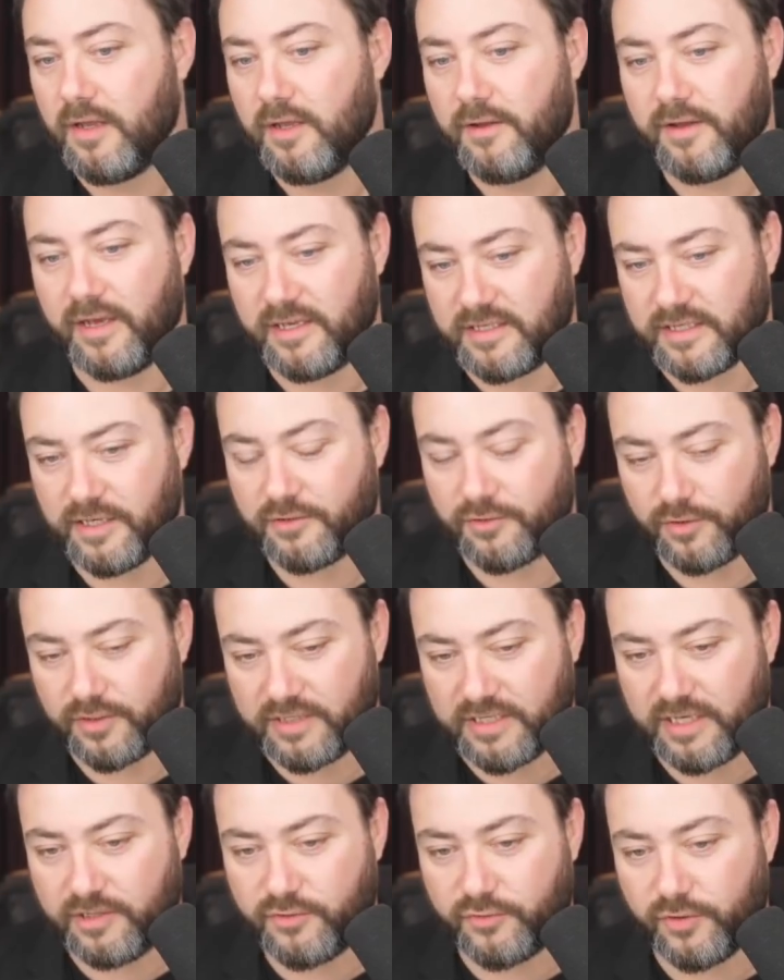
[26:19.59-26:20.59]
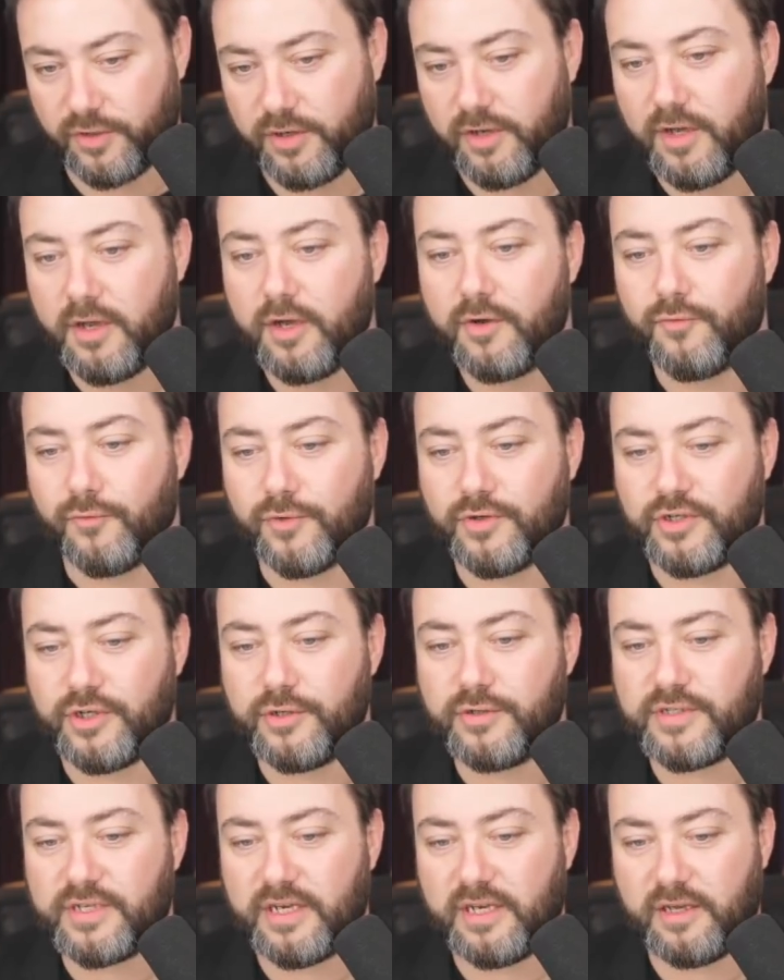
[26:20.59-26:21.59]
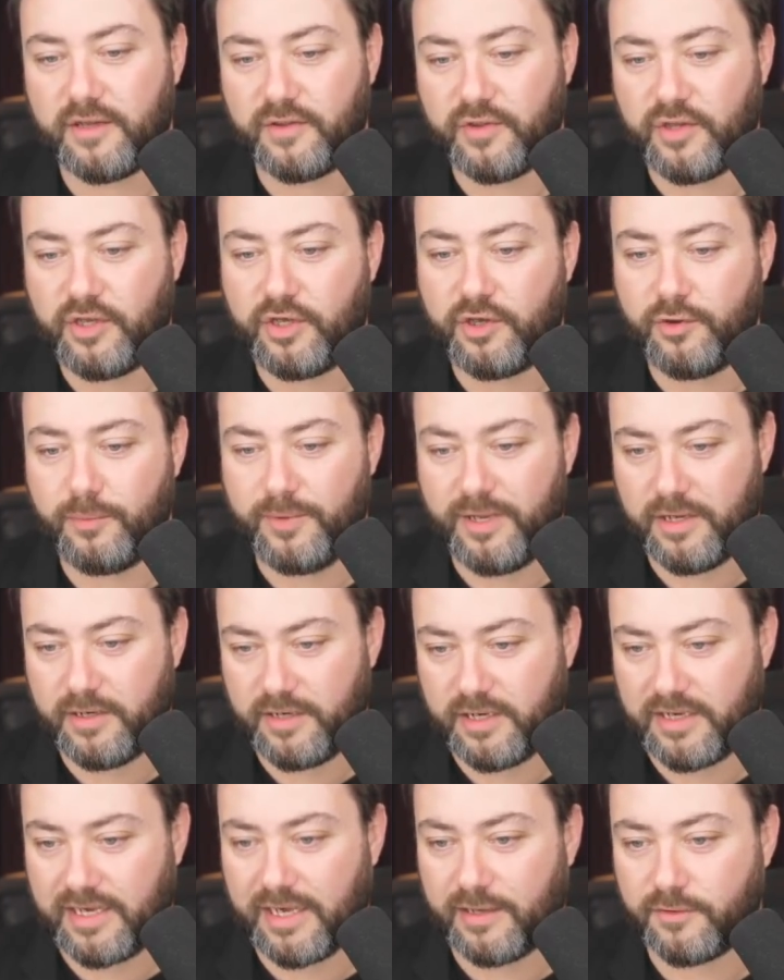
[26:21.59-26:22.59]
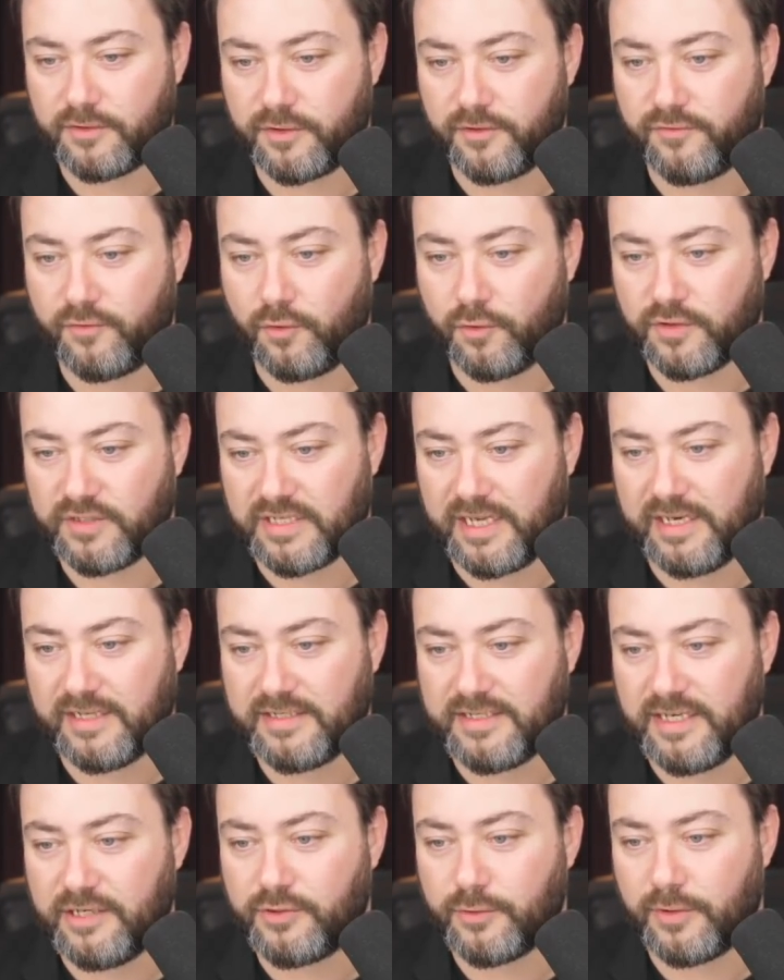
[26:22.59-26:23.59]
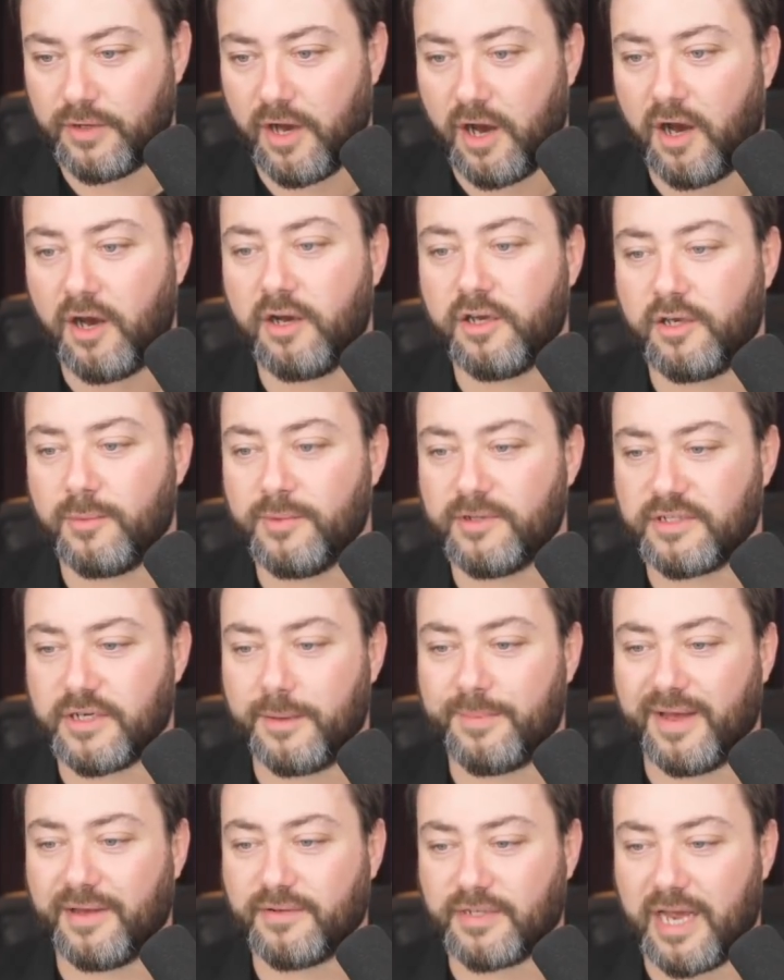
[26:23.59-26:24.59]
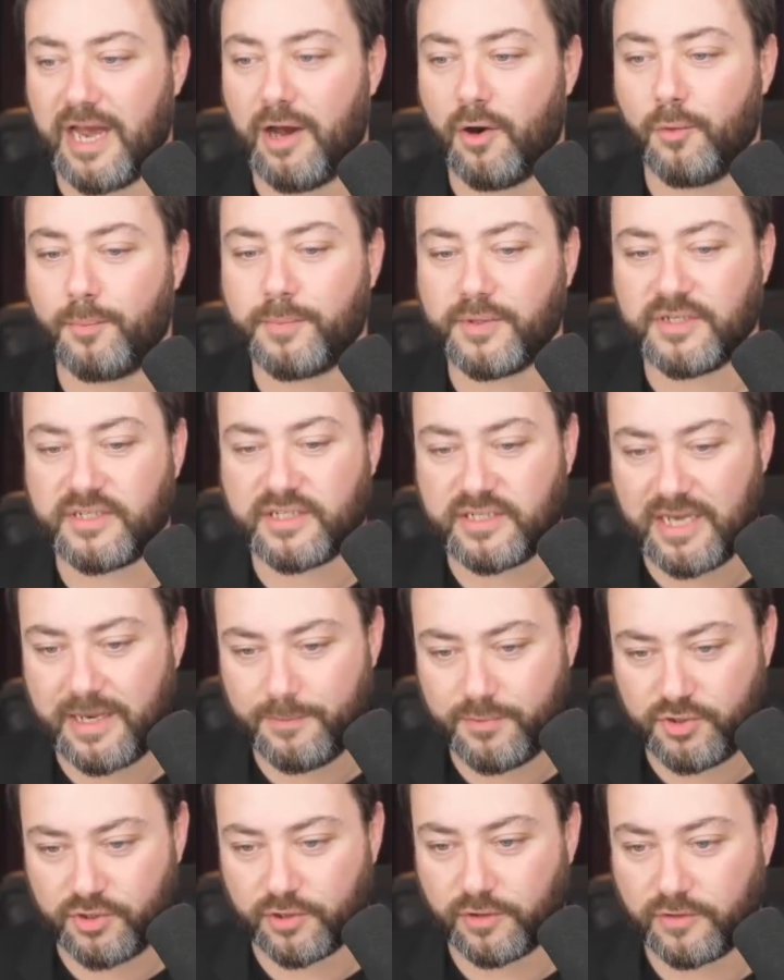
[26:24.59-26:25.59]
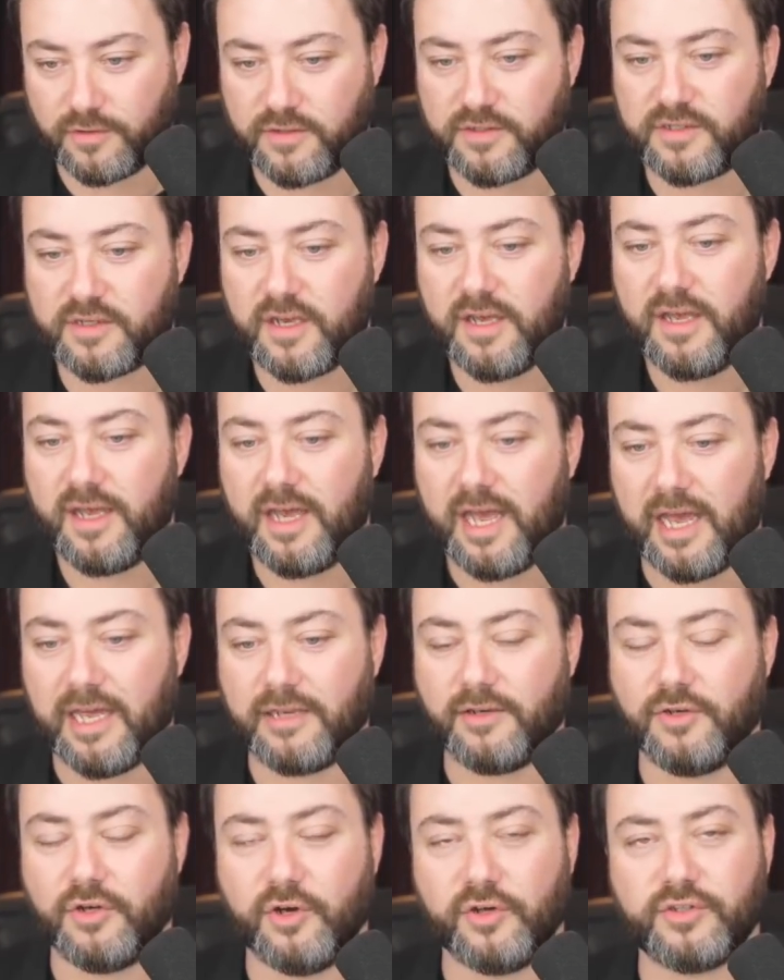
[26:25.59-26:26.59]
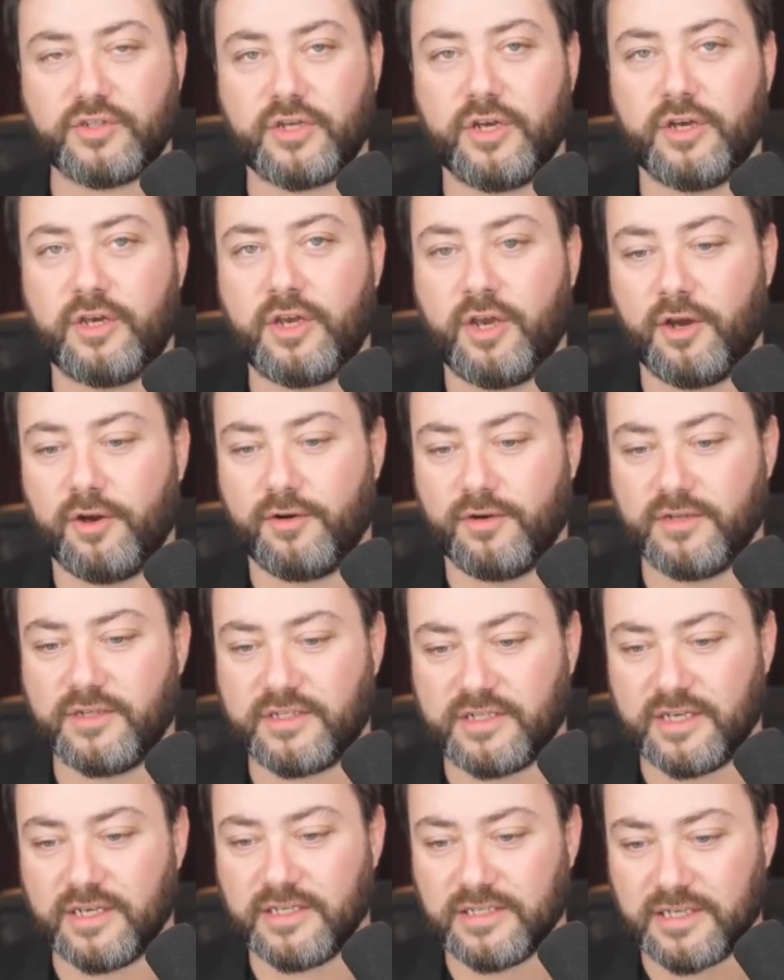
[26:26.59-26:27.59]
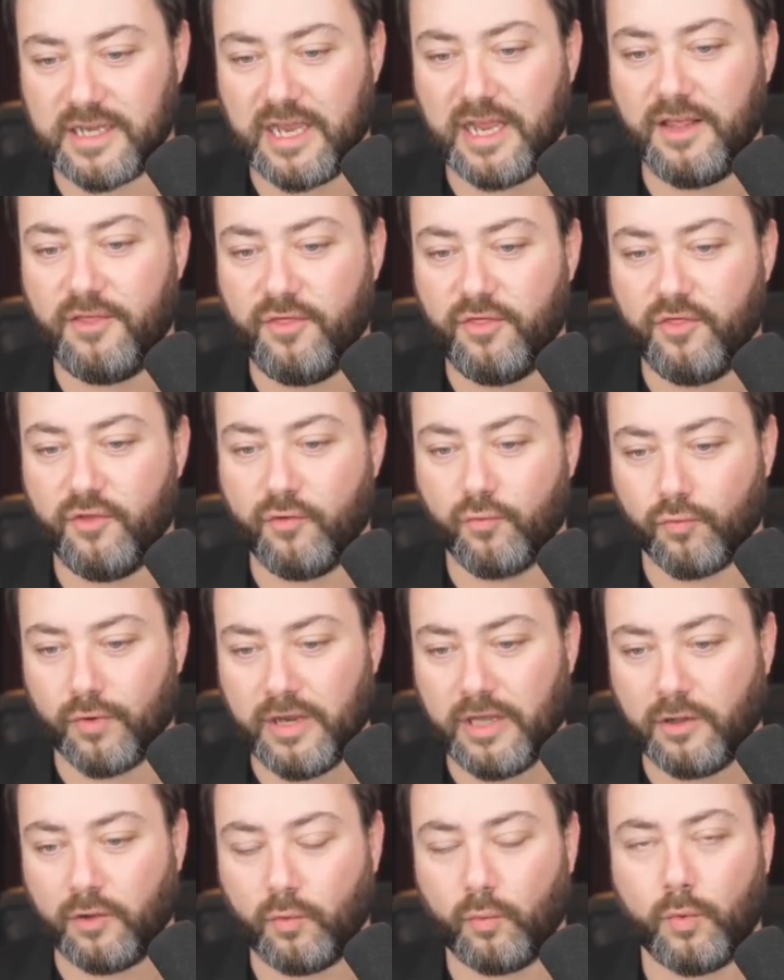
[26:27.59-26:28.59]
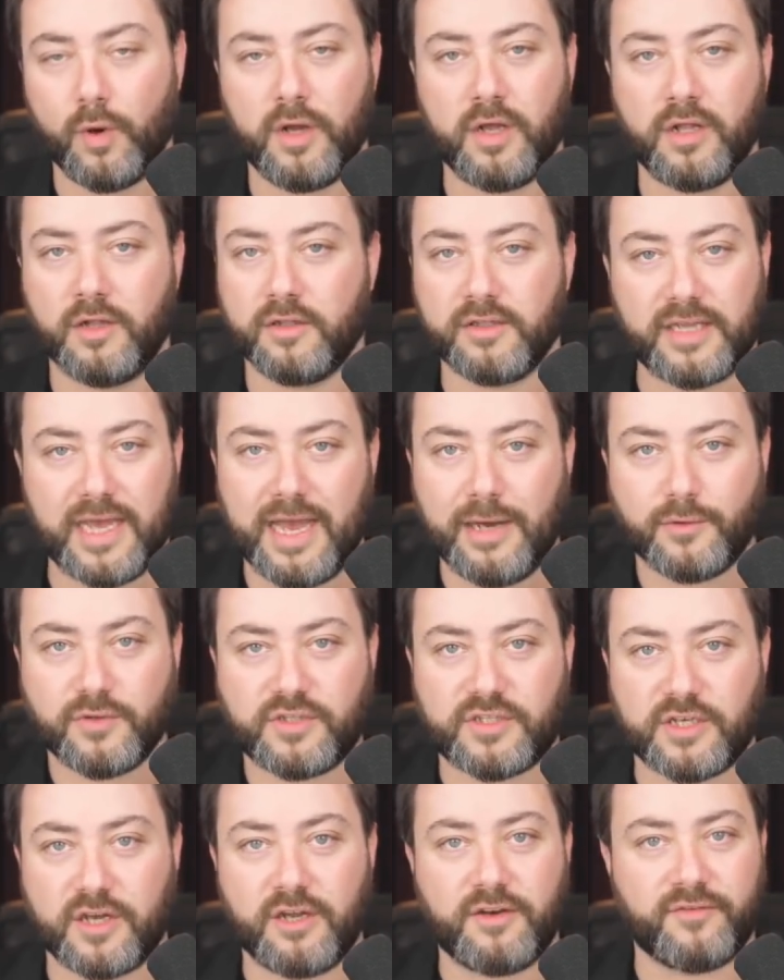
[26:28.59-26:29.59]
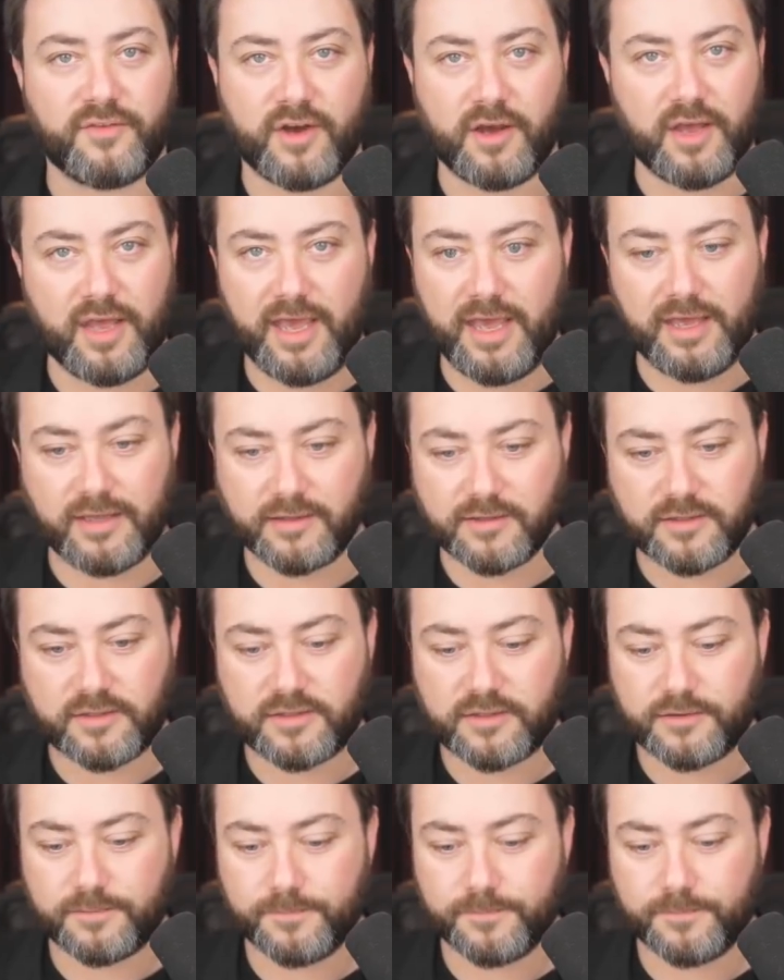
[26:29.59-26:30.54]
etc., reducing the Humean account of causality to an argument about our perceptions and not occurrences in the real world outside of our heads.